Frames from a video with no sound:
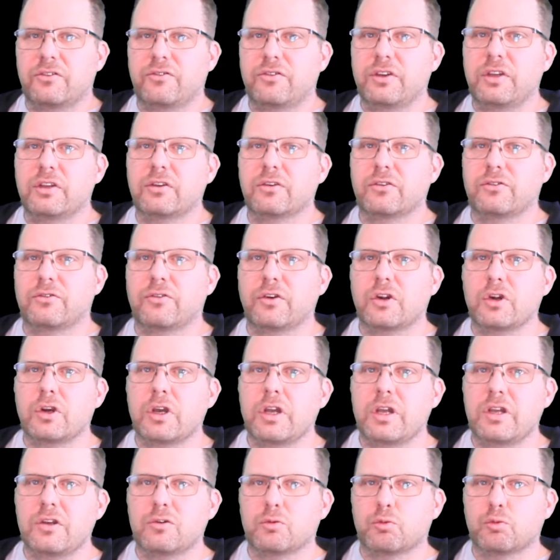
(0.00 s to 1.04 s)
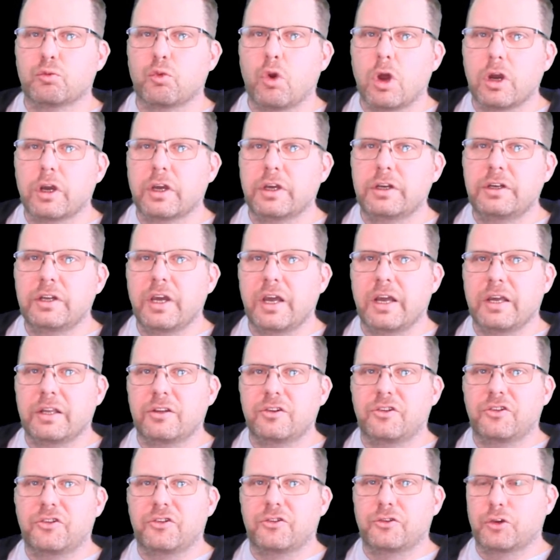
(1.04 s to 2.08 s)
feels very rugged
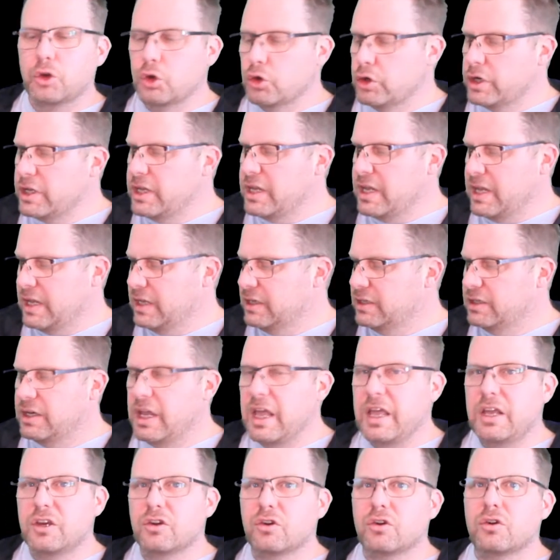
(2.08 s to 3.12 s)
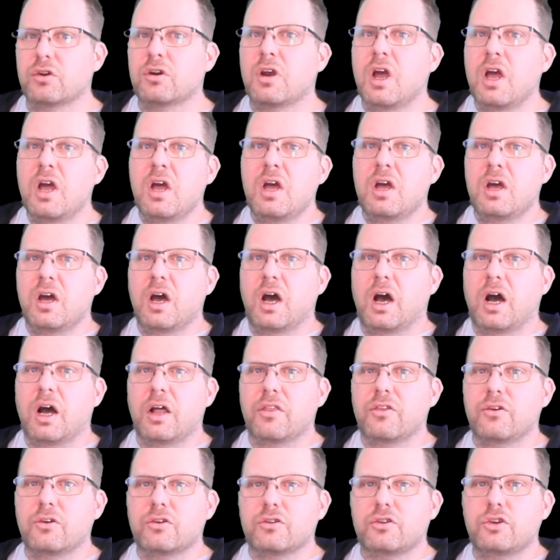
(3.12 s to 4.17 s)
and sturdy in here.
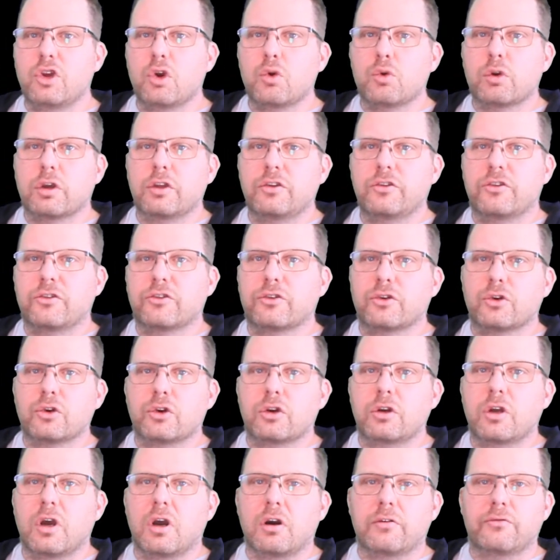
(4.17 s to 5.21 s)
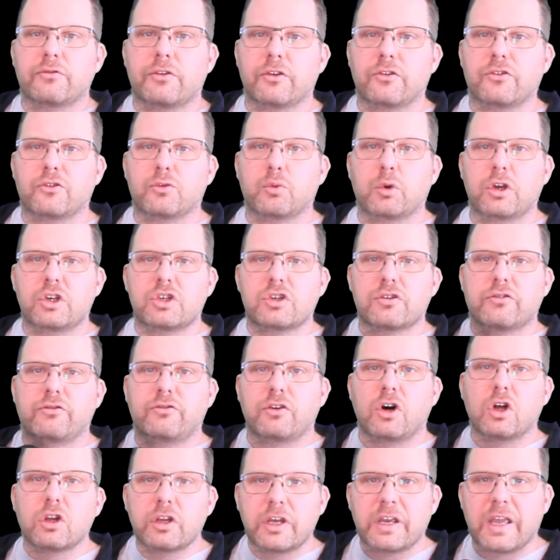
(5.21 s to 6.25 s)
There's no concern of the Switch
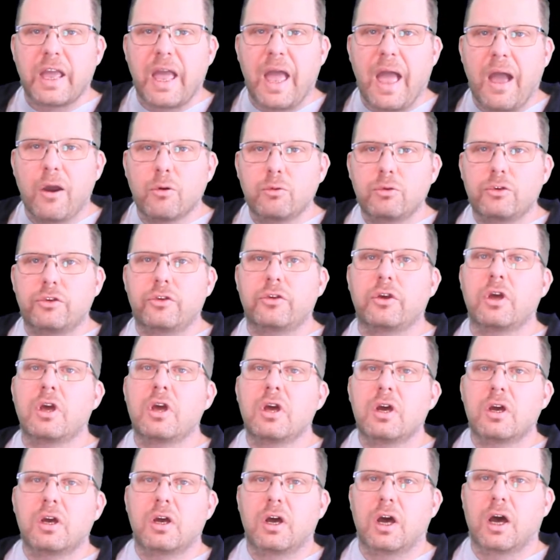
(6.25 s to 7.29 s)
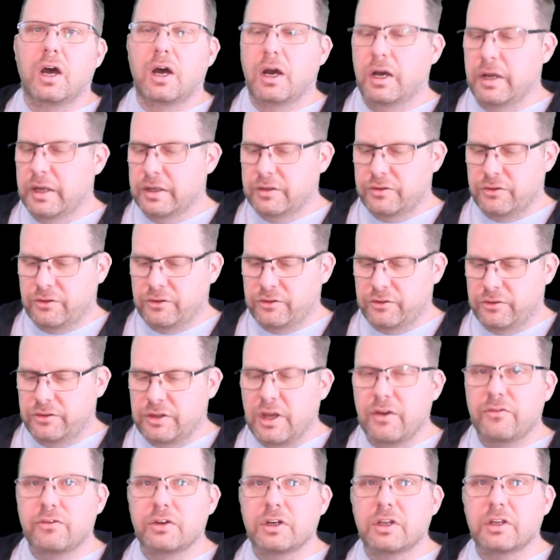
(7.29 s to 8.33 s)
falling out. It's
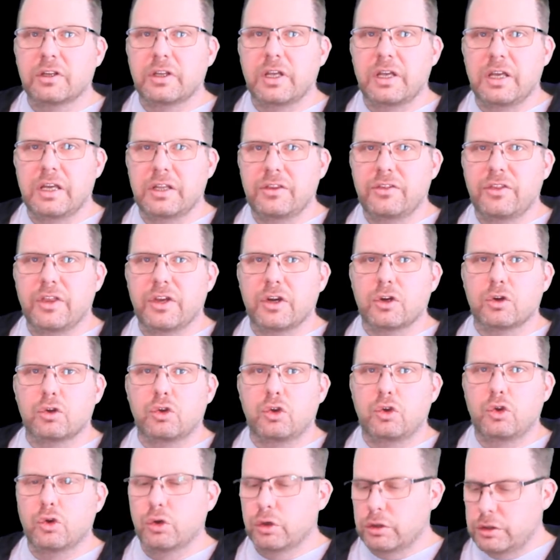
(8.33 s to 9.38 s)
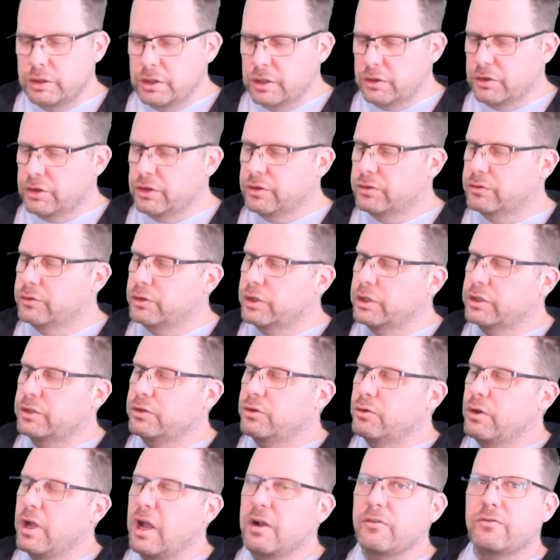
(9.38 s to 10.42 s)
definitely in there good. They
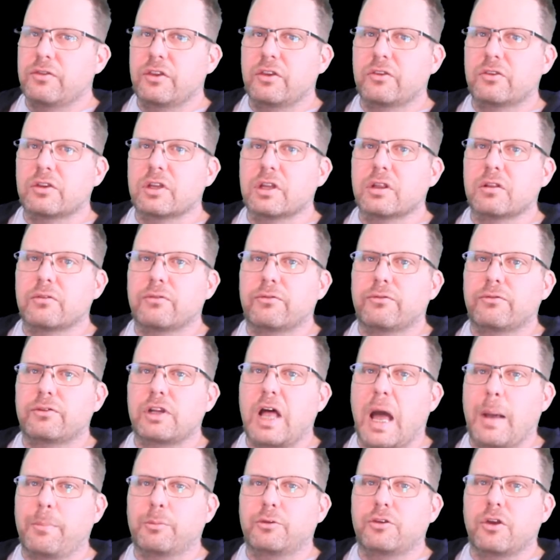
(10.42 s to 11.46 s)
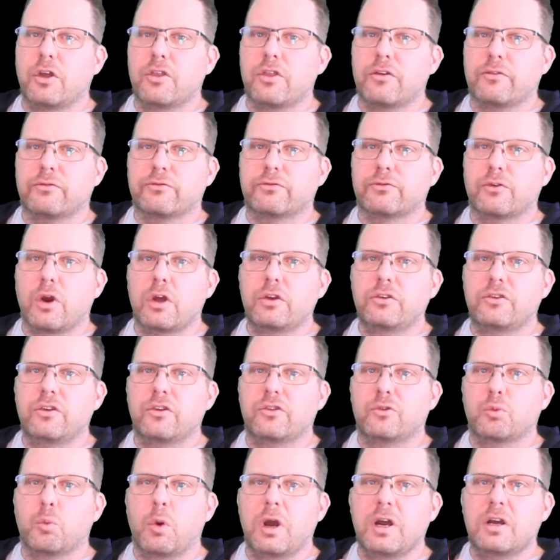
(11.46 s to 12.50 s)
do have these little flaps on the front
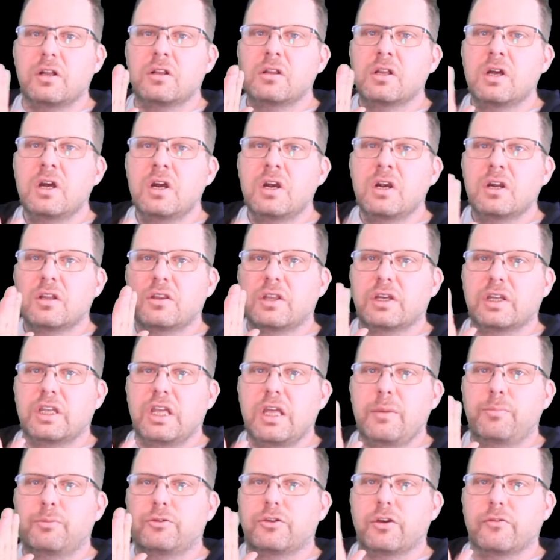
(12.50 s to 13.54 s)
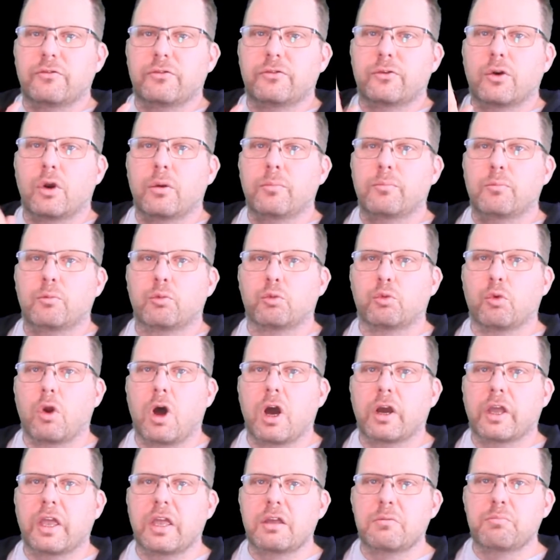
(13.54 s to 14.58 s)
as well that keeps it from
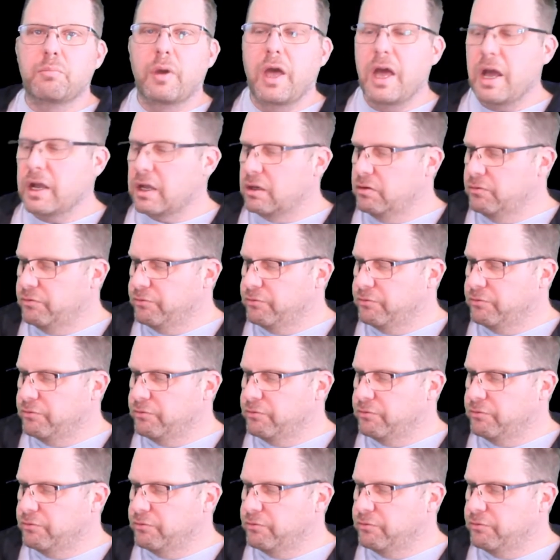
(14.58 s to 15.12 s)
rocking back and